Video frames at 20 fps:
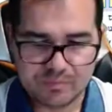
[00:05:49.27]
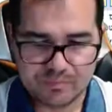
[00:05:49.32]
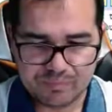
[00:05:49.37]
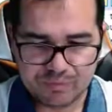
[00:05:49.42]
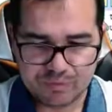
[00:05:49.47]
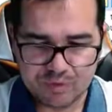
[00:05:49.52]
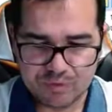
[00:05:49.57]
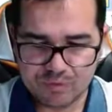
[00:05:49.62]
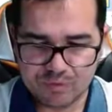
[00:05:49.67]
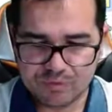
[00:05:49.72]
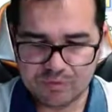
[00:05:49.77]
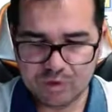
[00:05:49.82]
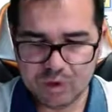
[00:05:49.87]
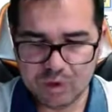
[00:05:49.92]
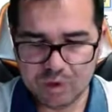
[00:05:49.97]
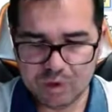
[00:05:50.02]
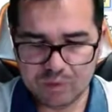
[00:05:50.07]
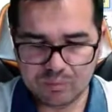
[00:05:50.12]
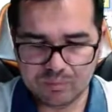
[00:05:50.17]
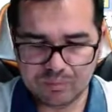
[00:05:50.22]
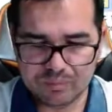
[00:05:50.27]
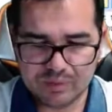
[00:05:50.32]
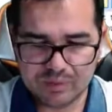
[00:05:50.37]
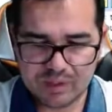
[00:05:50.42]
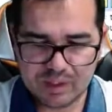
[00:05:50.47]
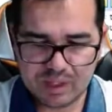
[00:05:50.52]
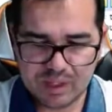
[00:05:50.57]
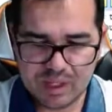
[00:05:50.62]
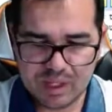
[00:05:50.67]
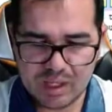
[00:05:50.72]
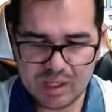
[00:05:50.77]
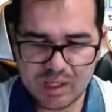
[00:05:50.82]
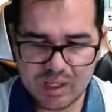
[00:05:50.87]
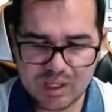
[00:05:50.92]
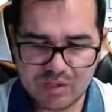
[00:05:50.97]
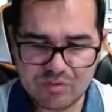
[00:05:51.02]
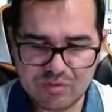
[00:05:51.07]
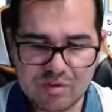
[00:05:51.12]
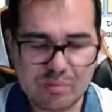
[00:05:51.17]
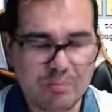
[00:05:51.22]
from
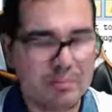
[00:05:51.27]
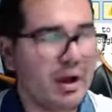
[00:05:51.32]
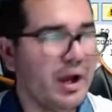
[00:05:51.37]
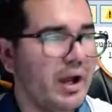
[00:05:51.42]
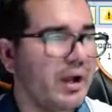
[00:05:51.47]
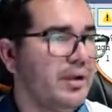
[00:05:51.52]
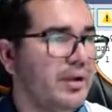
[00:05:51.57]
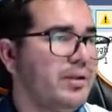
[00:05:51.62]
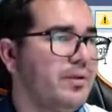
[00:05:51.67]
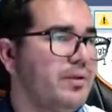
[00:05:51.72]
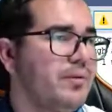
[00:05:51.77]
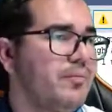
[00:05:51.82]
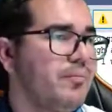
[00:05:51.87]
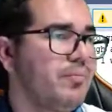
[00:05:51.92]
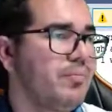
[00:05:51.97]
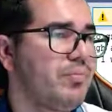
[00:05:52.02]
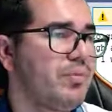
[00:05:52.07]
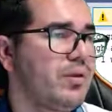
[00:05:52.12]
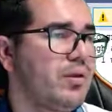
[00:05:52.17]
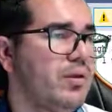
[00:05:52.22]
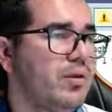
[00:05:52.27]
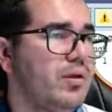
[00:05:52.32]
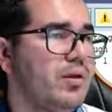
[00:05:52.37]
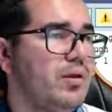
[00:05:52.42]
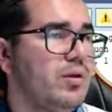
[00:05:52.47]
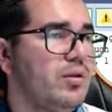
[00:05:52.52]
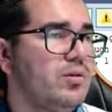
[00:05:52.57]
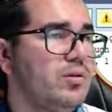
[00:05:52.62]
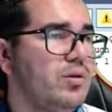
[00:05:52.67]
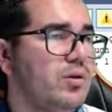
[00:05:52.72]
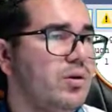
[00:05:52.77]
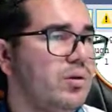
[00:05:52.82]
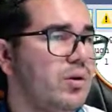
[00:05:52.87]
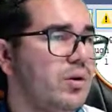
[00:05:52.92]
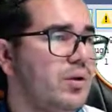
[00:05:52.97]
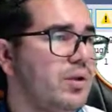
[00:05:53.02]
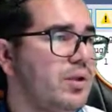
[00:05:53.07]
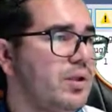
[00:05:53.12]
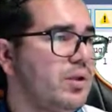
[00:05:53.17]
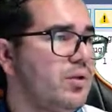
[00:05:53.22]
HMI. So I'm
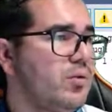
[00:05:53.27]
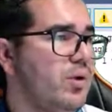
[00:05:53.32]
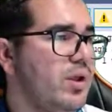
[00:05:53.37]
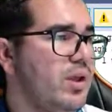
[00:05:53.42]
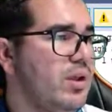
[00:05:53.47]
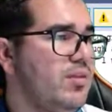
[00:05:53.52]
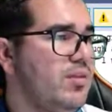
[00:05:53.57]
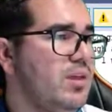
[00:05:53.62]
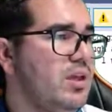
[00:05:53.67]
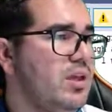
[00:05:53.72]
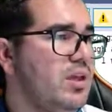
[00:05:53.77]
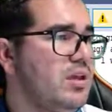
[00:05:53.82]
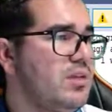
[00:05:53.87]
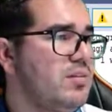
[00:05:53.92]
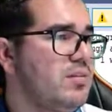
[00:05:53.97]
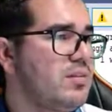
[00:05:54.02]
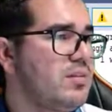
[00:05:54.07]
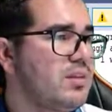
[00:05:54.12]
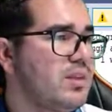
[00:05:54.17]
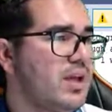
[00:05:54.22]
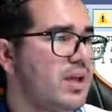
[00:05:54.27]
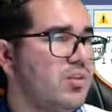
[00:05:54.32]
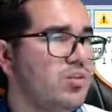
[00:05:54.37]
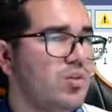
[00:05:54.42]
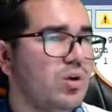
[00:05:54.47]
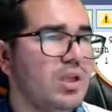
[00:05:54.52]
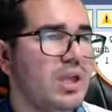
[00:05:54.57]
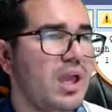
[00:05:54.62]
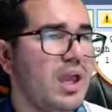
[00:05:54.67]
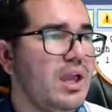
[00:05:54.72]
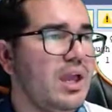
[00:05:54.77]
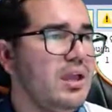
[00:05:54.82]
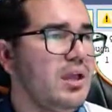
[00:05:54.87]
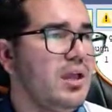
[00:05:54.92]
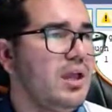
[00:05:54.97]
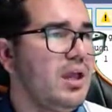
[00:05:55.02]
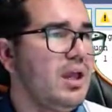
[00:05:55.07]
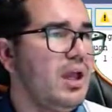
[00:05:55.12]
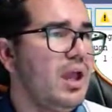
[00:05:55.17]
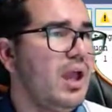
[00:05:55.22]
gonna create this, that's okay.
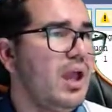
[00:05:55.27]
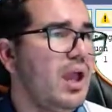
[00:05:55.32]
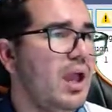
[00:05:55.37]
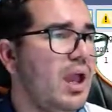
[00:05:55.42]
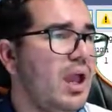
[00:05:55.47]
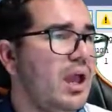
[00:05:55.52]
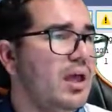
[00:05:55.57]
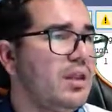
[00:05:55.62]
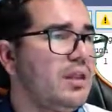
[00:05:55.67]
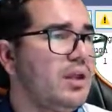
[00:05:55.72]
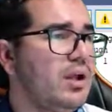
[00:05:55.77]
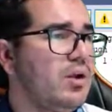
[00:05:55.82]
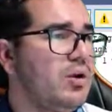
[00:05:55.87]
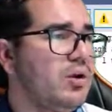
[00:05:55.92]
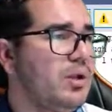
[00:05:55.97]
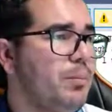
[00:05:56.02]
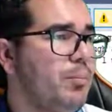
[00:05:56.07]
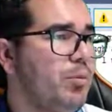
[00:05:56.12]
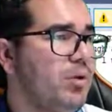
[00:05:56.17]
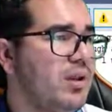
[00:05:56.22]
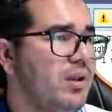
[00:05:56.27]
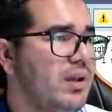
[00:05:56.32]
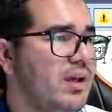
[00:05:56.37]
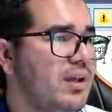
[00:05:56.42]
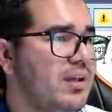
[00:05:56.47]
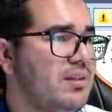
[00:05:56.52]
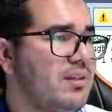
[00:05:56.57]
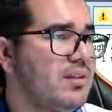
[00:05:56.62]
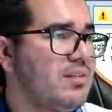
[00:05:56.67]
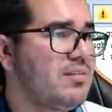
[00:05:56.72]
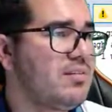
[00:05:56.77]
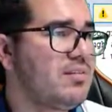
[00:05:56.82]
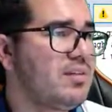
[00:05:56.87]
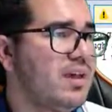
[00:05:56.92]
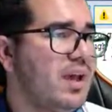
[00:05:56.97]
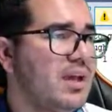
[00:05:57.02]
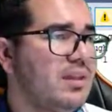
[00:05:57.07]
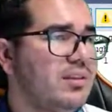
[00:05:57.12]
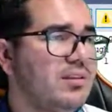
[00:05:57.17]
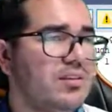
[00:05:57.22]
And I'm gonna put it like the
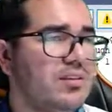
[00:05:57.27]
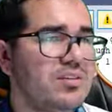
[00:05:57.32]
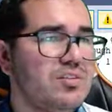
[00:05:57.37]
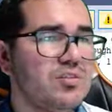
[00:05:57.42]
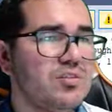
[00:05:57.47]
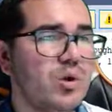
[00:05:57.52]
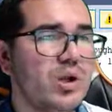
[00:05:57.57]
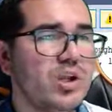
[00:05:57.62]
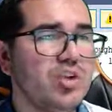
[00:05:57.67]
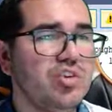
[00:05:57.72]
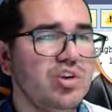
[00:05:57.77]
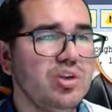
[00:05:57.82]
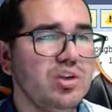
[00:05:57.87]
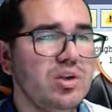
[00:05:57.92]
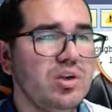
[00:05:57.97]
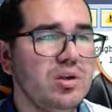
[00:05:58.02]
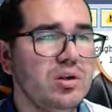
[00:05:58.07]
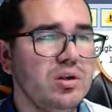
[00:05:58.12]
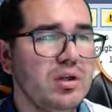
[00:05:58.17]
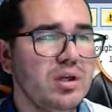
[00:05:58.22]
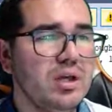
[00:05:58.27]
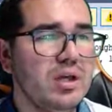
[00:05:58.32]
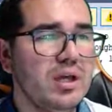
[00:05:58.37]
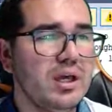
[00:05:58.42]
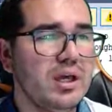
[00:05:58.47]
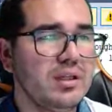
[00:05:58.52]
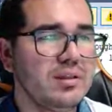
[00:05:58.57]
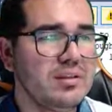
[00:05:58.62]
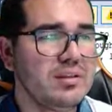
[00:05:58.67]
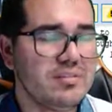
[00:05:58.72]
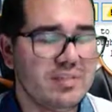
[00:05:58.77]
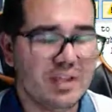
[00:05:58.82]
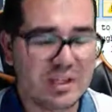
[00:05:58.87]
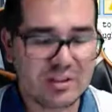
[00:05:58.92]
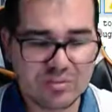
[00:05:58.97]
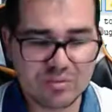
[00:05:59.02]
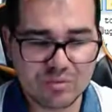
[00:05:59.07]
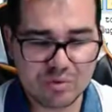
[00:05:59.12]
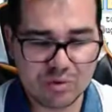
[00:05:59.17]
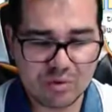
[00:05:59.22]
set instruction here, and the
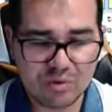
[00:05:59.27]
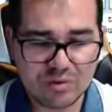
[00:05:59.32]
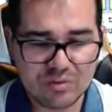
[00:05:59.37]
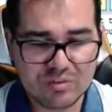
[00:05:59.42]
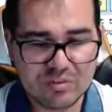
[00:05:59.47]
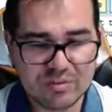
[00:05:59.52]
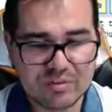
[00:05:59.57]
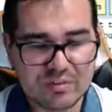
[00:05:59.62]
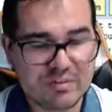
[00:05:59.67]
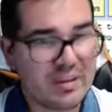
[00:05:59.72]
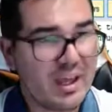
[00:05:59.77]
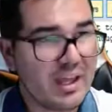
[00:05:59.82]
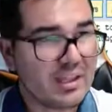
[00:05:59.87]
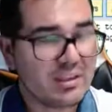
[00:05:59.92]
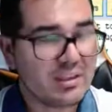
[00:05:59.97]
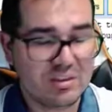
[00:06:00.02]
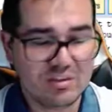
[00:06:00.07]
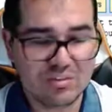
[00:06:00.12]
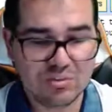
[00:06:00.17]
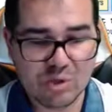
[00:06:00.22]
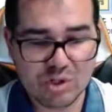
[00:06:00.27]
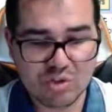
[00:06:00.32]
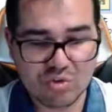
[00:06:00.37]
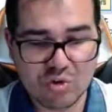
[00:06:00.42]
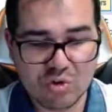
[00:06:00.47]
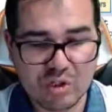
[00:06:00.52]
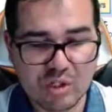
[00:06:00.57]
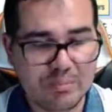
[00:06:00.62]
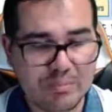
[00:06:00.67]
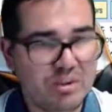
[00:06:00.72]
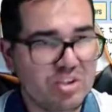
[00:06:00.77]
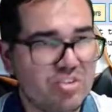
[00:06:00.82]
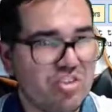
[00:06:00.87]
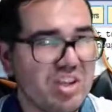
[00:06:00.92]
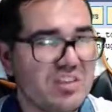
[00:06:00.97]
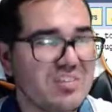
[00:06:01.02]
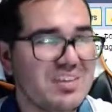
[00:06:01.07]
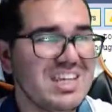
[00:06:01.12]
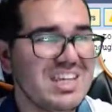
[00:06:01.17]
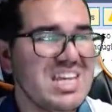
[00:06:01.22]
set instruction gonna be
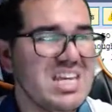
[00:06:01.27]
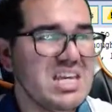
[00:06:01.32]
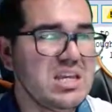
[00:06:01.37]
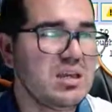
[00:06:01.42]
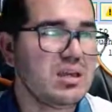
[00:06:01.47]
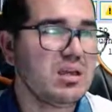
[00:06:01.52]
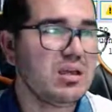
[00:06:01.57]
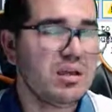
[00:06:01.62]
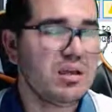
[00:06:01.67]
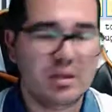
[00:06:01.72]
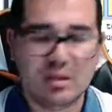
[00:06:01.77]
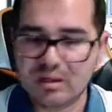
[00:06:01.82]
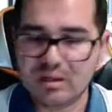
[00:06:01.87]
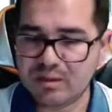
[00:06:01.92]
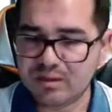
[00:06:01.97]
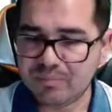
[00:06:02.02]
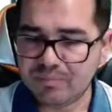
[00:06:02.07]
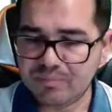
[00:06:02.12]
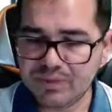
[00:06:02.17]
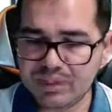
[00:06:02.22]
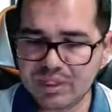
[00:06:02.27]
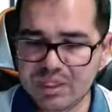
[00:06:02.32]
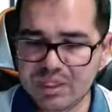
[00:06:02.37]
just E. E